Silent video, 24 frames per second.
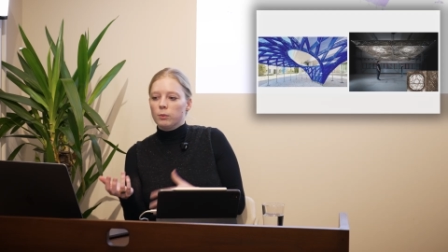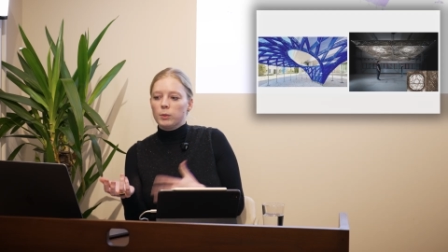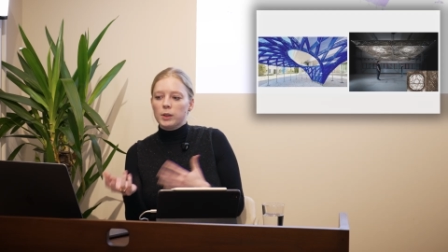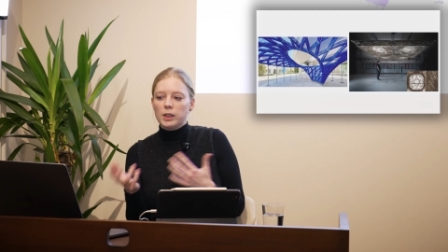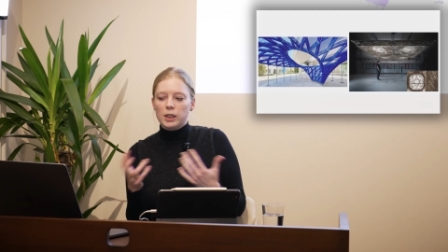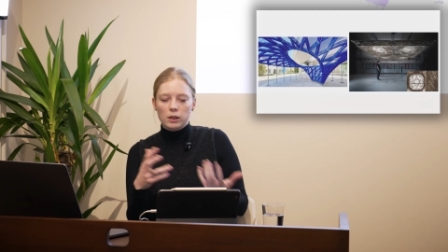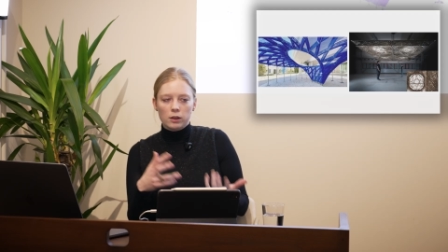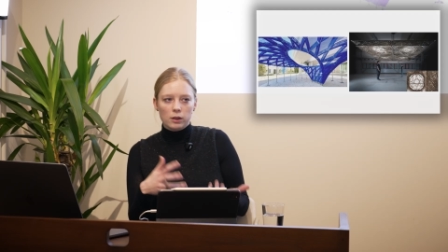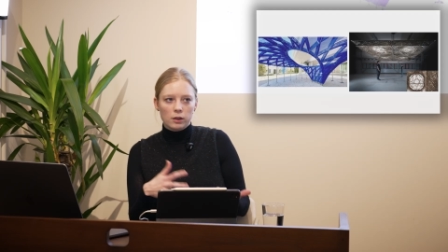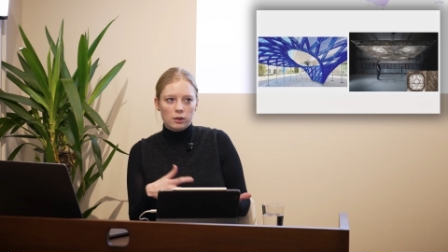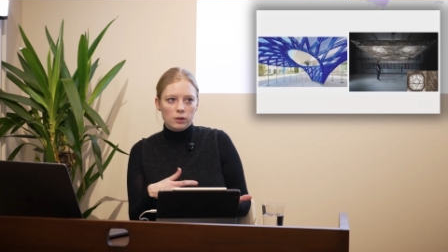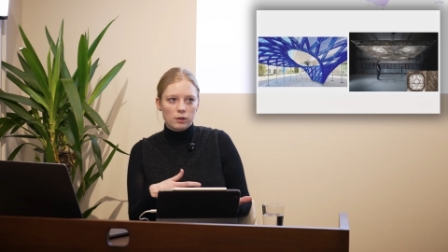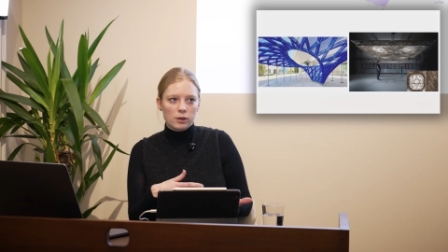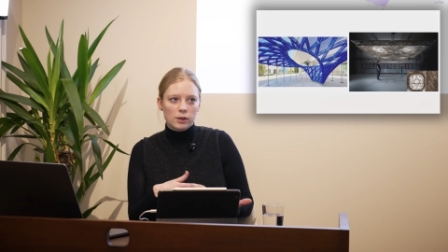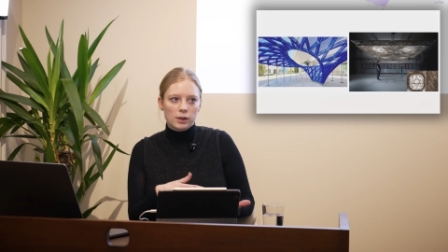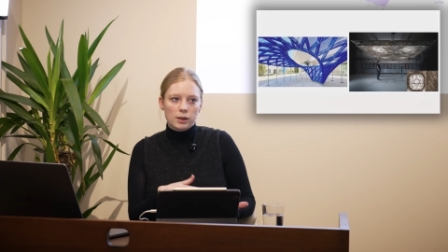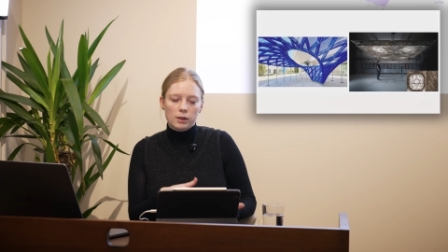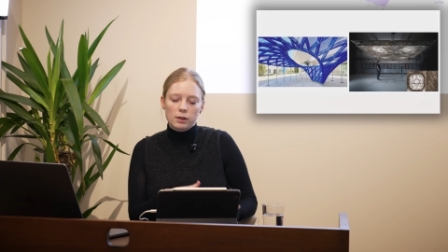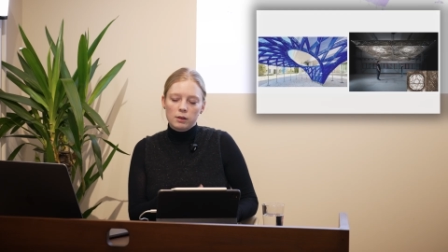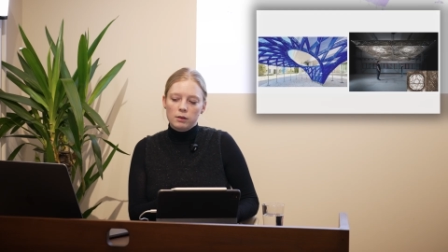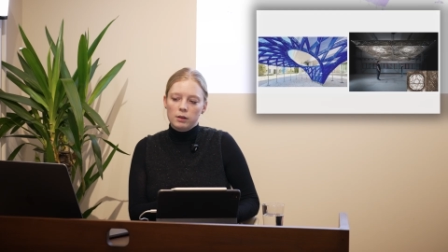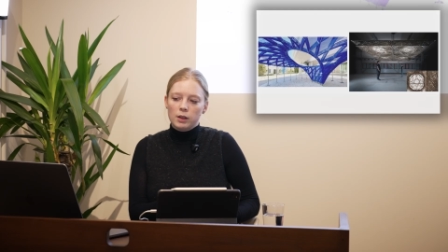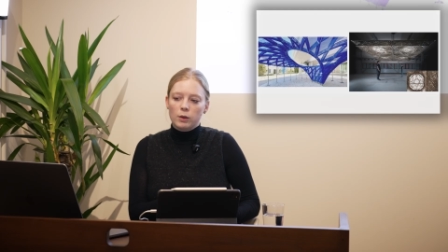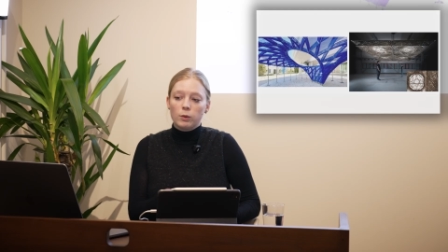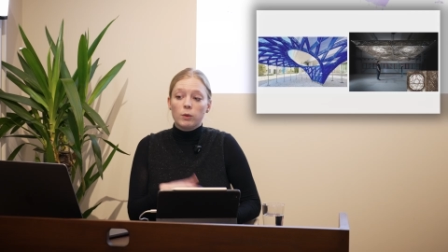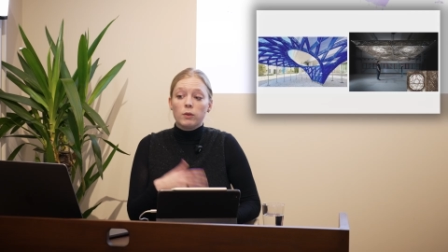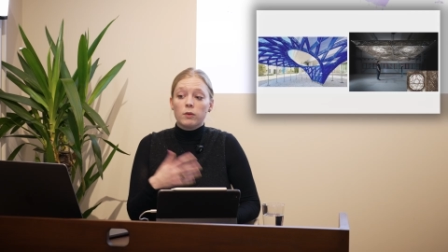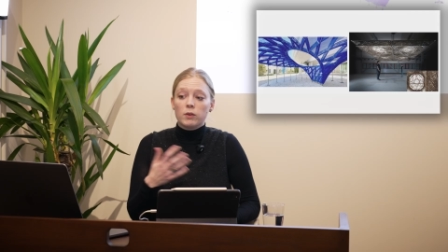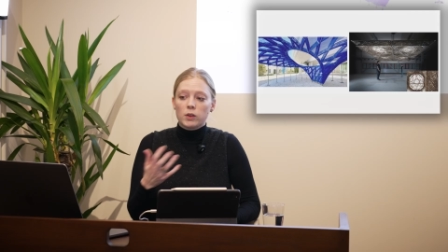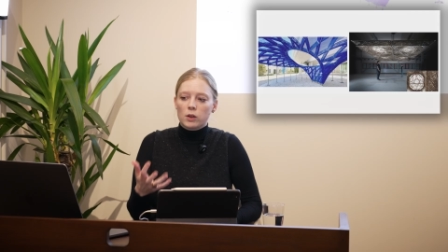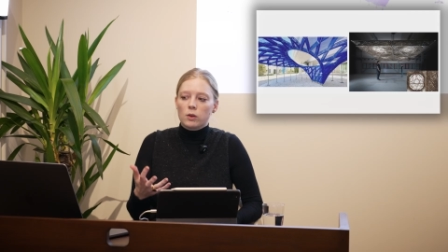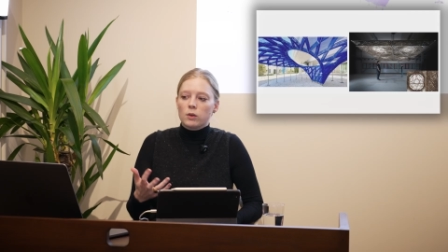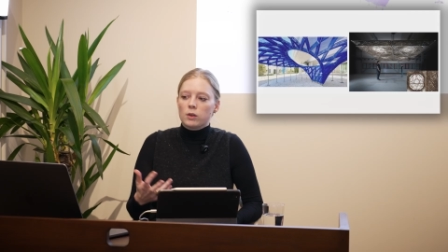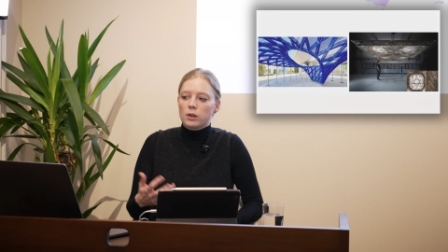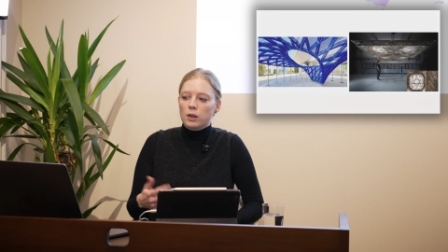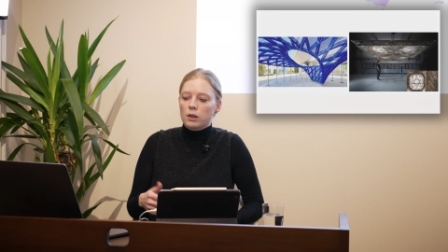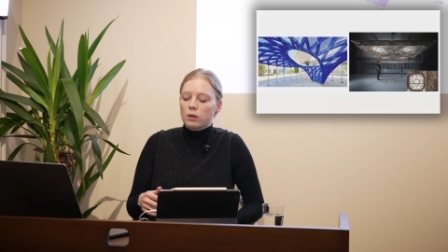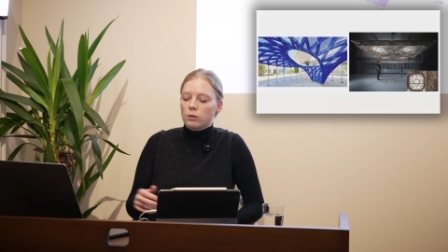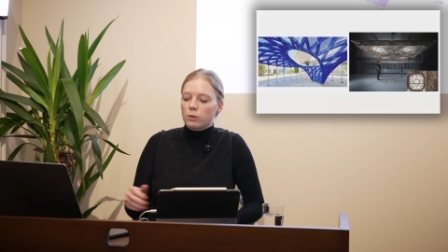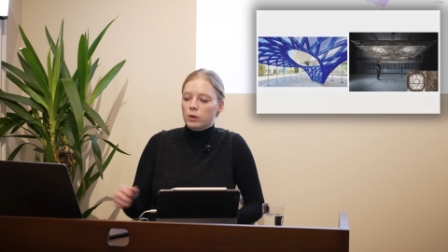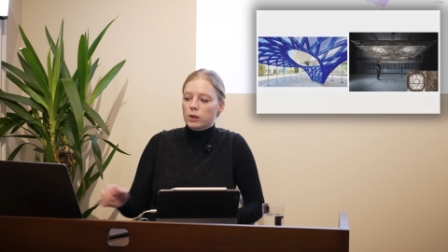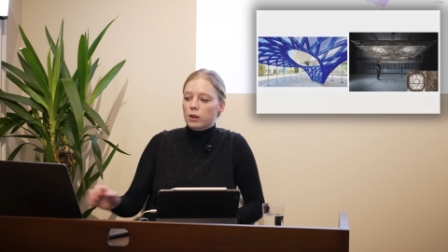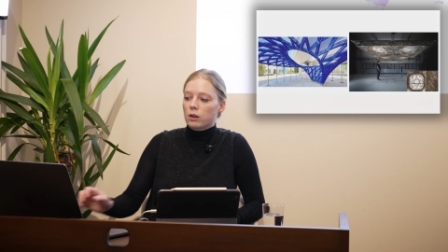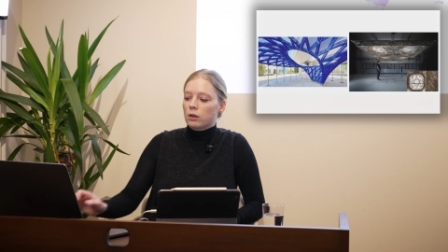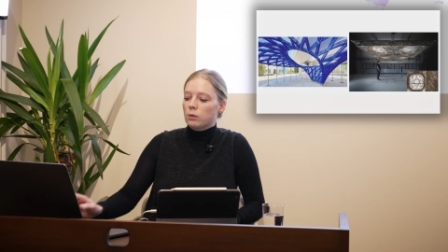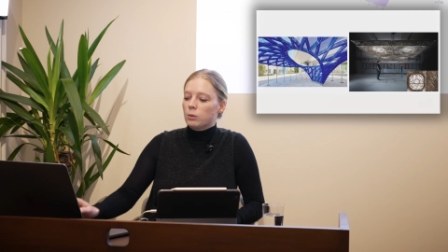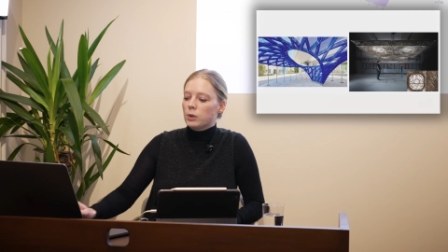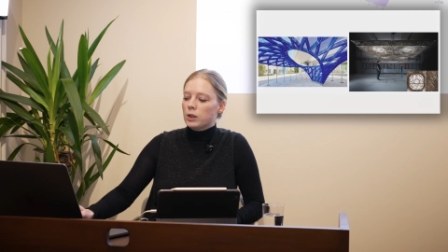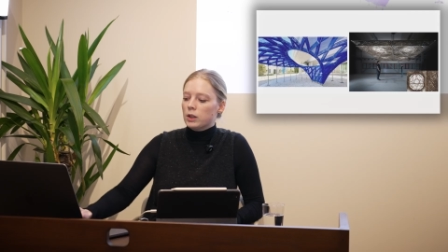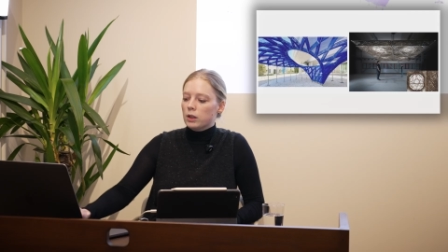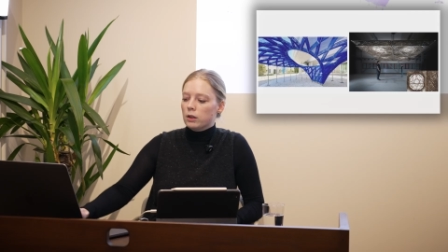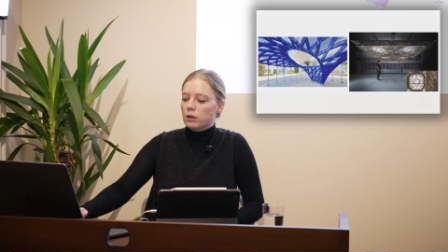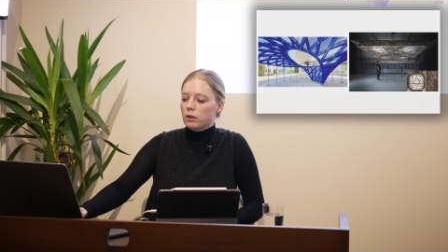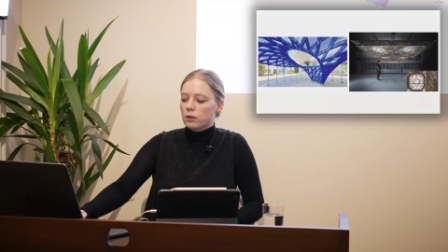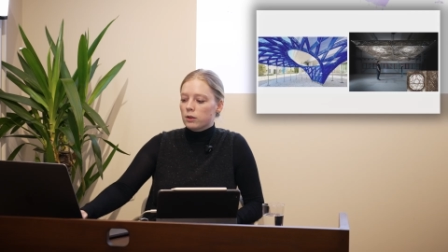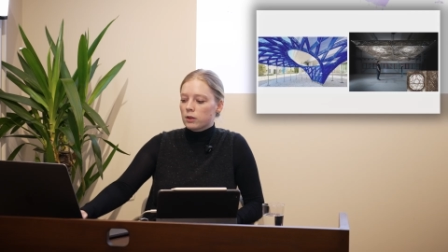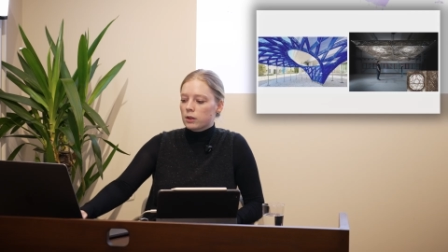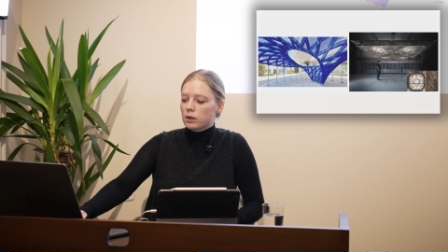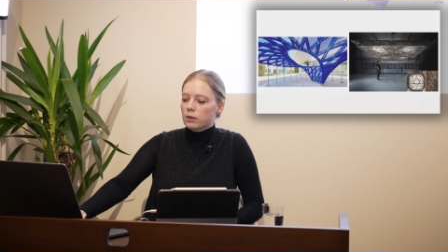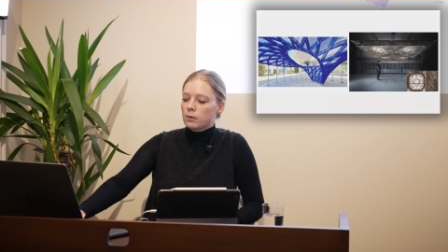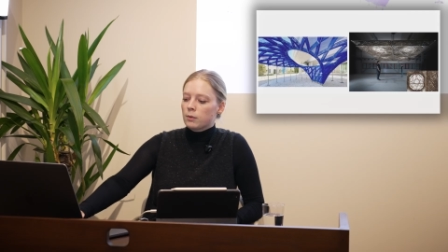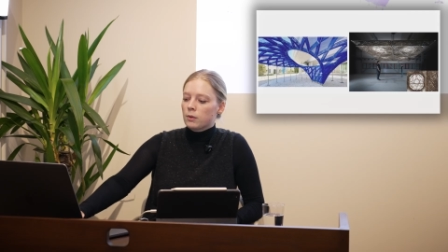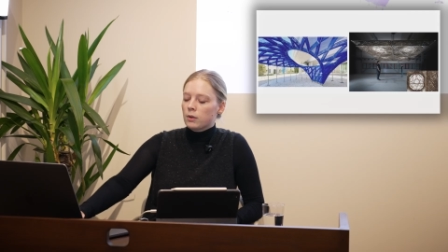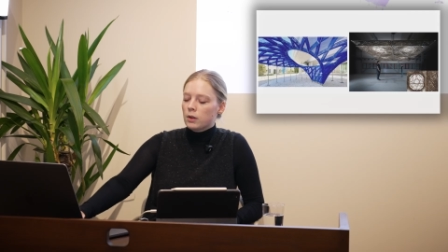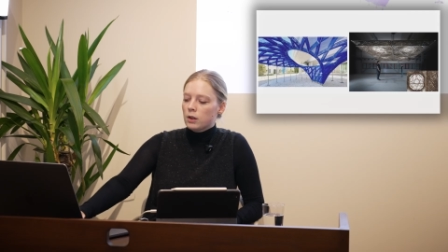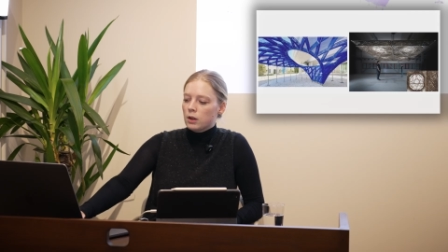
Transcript: materials, that we've associated with other materials.